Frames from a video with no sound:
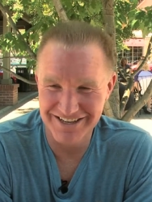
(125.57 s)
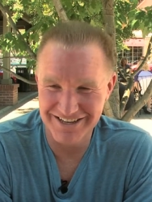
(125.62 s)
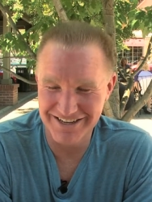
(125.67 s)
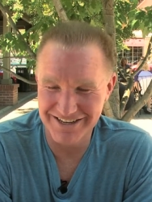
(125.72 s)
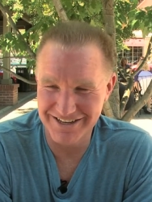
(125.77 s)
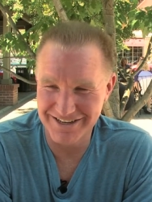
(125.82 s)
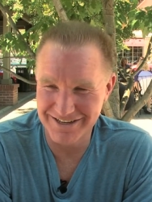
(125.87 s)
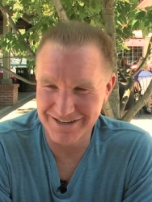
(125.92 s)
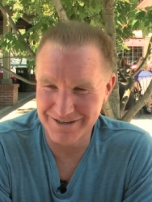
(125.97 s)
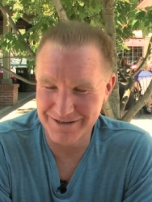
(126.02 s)

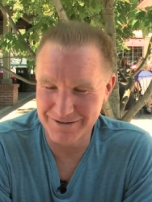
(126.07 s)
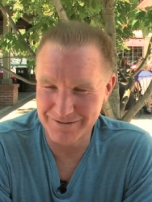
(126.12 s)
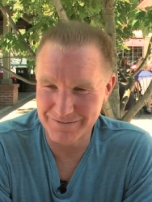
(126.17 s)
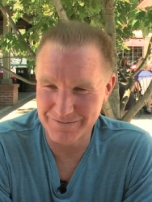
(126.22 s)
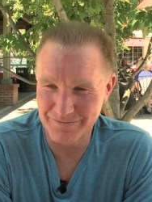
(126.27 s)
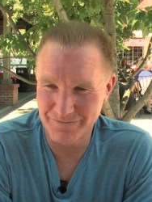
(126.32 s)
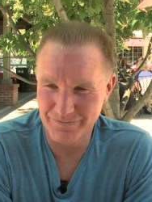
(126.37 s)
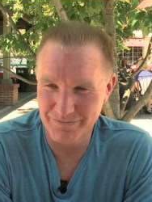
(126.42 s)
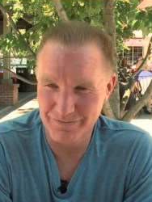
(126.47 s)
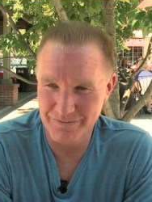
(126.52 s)

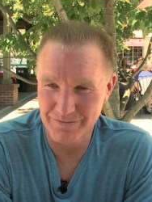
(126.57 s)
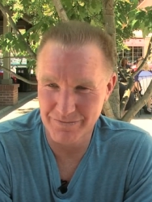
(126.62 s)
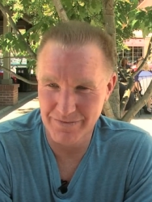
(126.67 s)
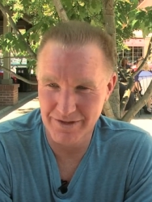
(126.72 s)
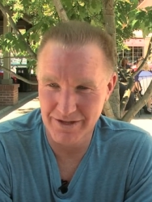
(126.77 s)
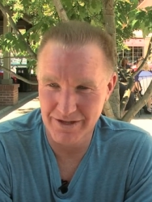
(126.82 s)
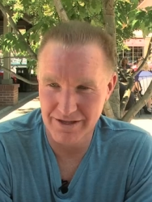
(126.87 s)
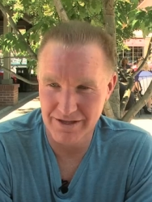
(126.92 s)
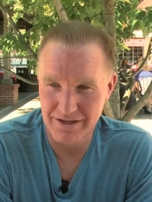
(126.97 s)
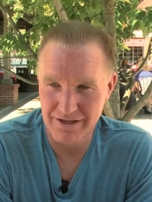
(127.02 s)
Um,
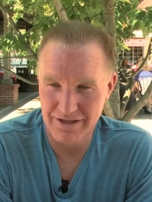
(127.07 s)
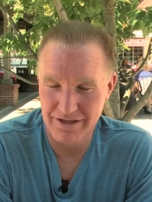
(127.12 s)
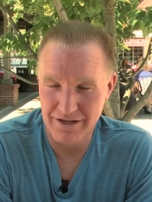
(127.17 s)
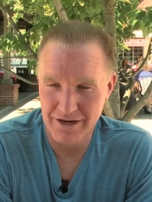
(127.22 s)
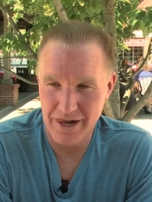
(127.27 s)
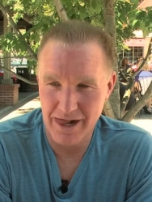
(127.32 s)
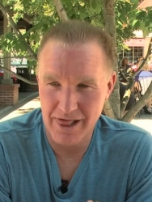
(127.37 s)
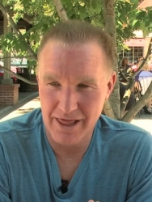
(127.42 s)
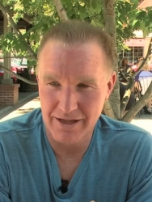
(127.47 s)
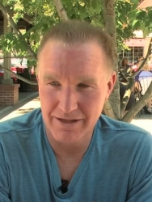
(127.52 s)

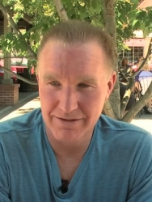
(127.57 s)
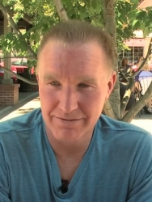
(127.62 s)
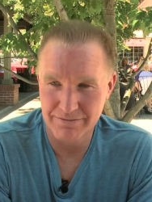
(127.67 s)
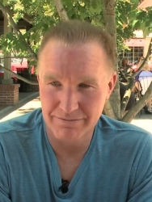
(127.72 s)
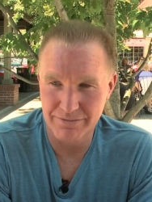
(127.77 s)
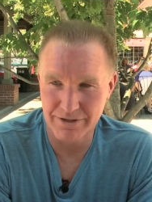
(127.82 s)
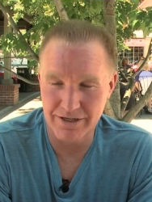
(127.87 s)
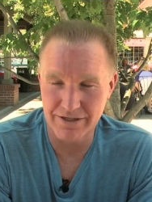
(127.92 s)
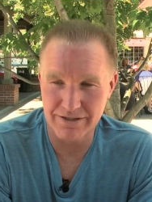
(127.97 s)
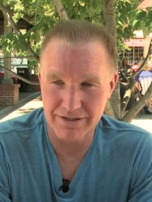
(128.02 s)

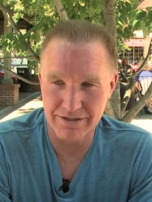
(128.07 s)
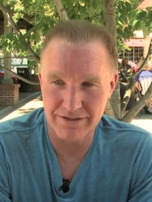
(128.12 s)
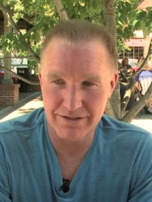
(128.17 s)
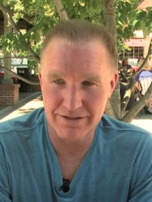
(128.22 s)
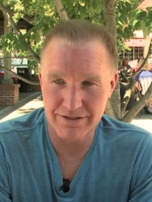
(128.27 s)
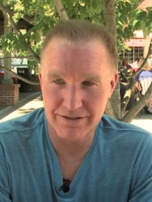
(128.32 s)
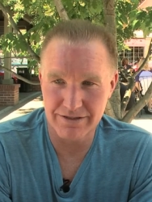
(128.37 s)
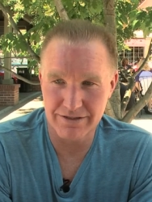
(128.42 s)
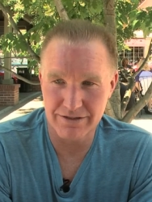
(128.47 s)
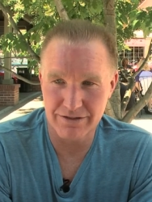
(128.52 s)
but
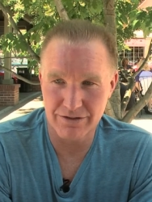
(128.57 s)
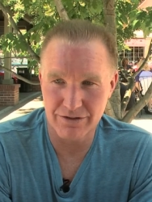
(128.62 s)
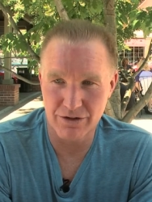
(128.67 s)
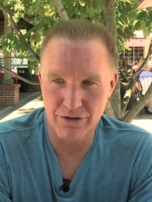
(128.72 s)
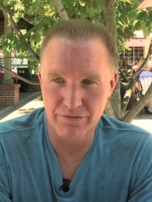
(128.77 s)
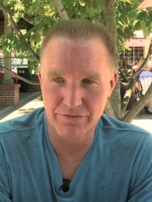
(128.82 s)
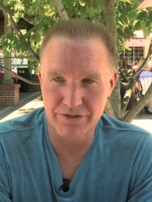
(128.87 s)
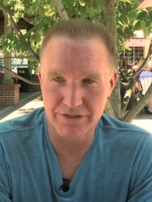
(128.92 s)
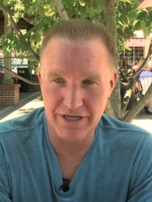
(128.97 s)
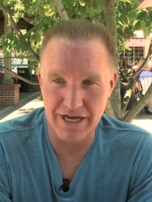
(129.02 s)

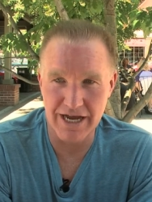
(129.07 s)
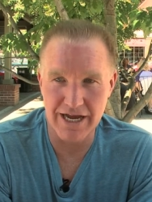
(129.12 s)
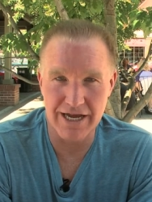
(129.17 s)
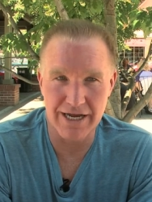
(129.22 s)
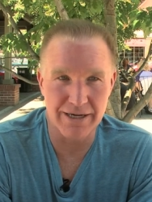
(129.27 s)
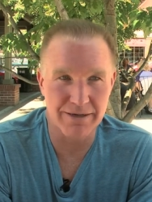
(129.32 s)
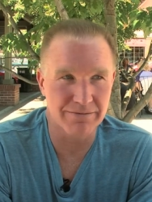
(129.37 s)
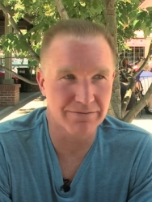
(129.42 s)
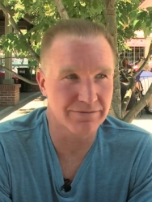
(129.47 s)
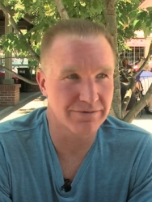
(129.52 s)
over
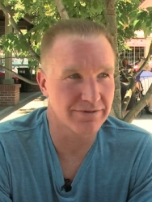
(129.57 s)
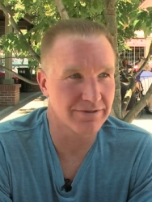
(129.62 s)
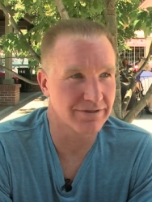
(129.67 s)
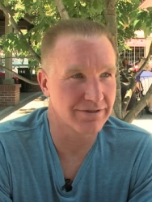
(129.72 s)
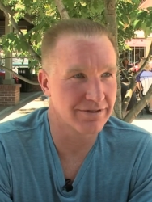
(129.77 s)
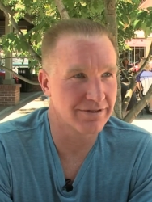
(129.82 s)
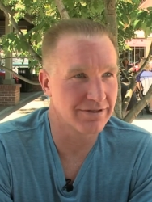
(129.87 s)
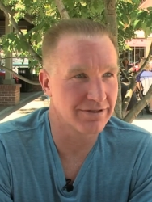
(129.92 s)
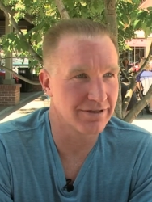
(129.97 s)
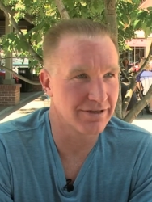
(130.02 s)
time,
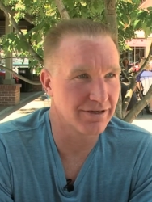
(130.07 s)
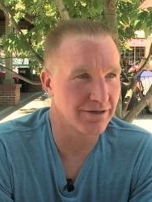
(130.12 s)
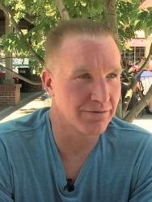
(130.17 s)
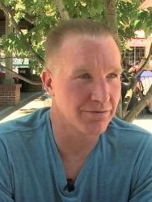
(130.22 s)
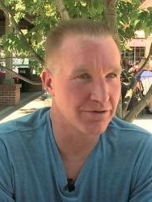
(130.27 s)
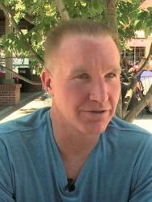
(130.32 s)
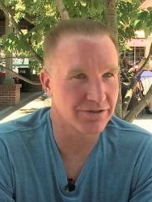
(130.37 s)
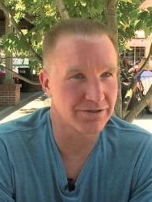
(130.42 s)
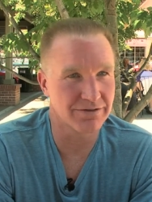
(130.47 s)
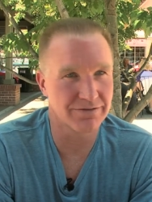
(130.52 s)
it
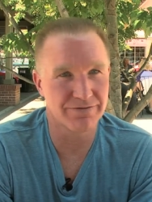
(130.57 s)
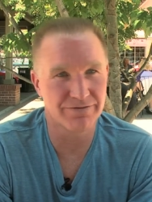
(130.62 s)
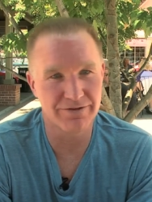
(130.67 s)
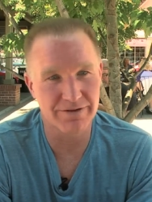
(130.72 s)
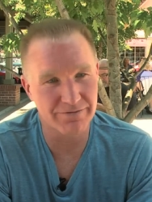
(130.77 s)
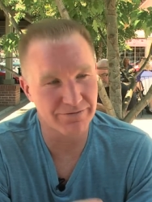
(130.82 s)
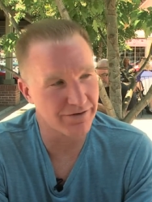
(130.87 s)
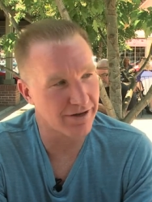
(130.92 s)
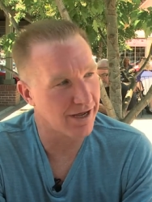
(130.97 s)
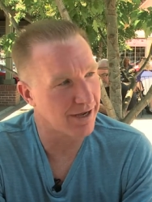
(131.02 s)
almost
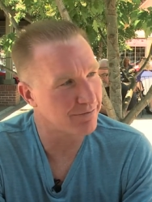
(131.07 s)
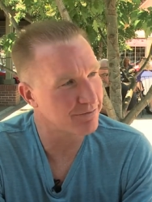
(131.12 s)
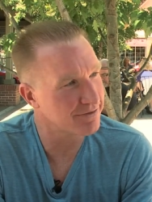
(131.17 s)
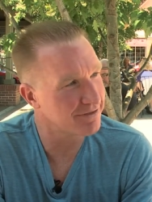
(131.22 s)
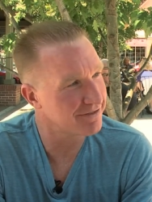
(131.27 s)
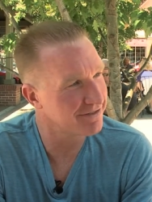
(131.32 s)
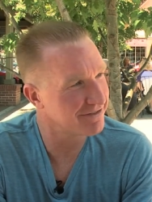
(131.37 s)
flip flopped.